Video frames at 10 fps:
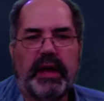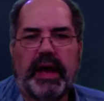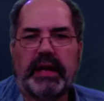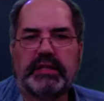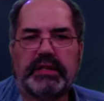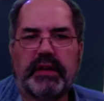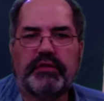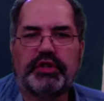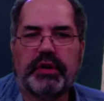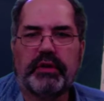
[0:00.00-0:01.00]
And instead of
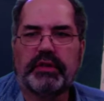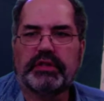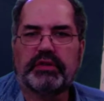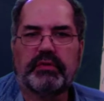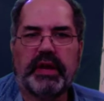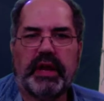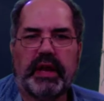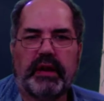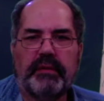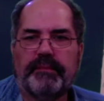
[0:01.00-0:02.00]
sharing the
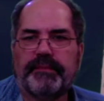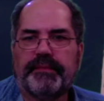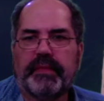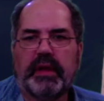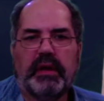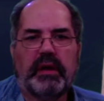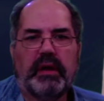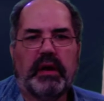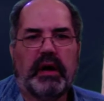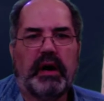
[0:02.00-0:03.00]
screen,
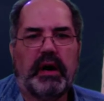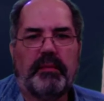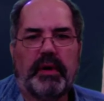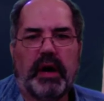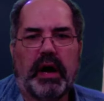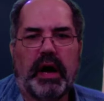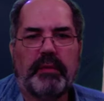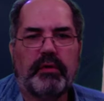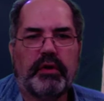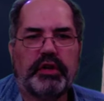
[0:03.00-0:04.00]
I'm
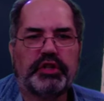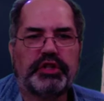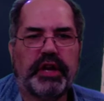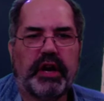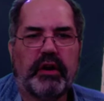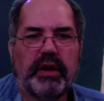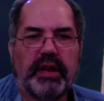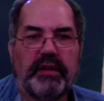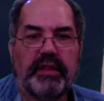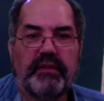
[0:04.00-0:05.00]
going to share
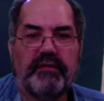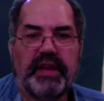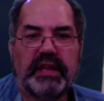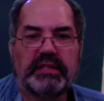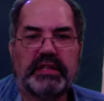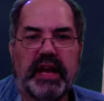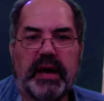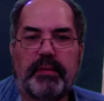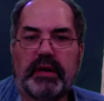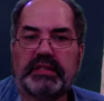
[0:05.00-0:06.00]
in the Advanced
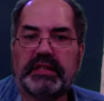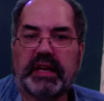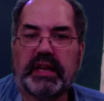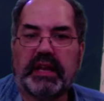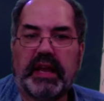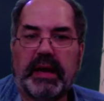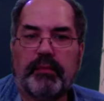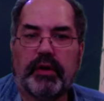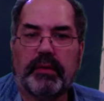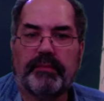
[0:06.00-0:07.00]
tab a second
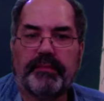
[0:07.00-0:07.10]
camera.